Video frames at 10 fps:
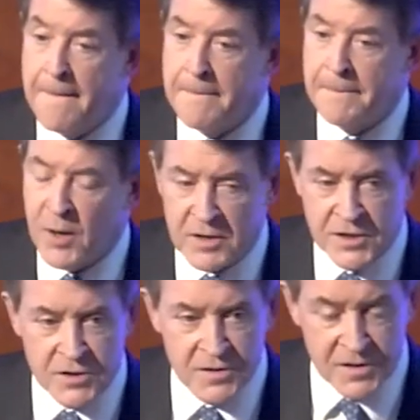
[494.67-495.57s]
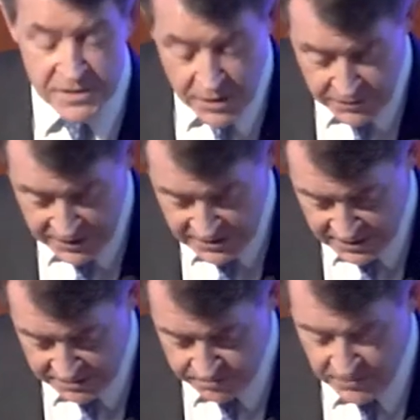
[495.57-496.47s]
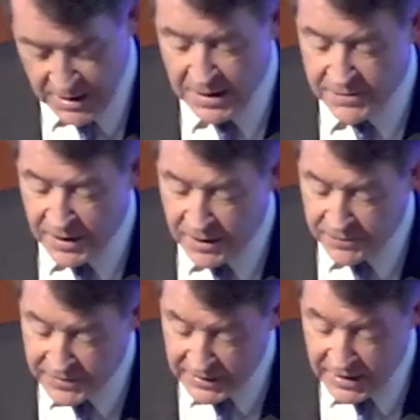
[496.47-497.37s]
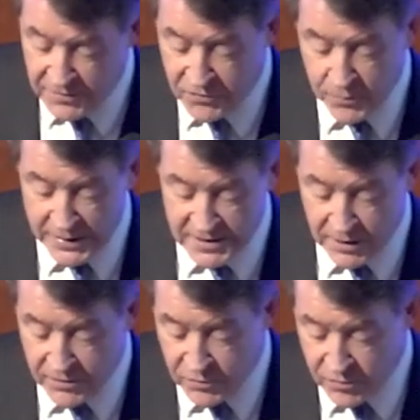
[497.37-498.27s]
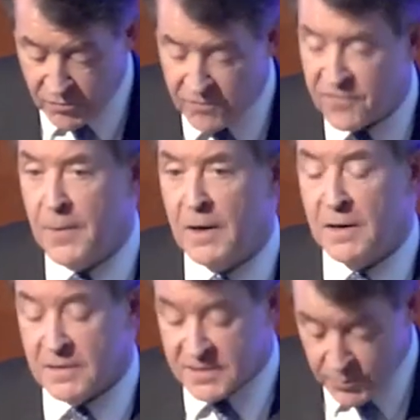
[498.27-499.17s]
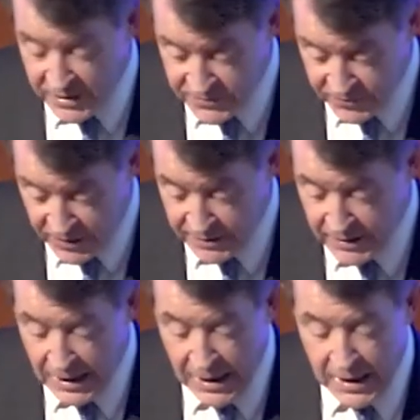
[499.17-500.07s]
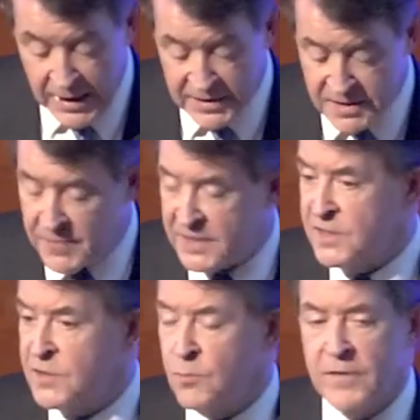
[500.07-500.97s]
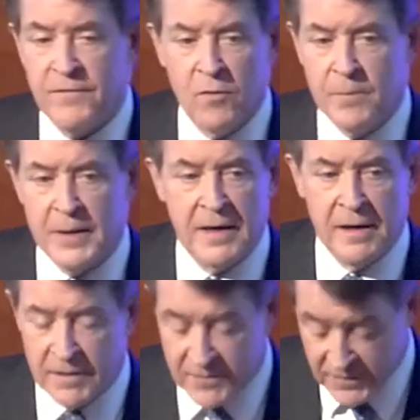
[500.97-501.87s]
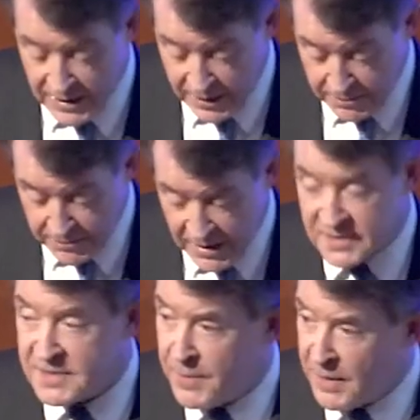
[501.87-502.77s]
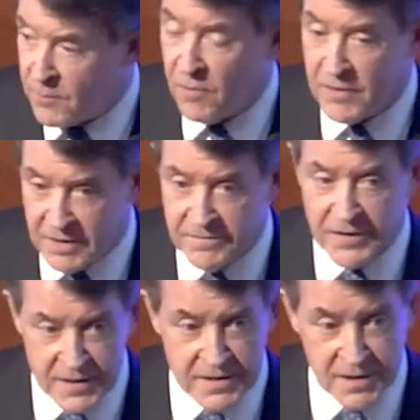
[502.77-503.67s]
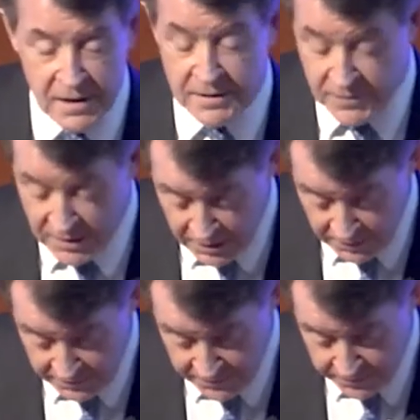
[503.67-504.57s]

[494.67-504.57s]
Politicians know this. They heard it again 2 weeks ago in New York from our young Swedish friend. It's a message we've all been hearing today. I suspect we're on the converted side of the curve.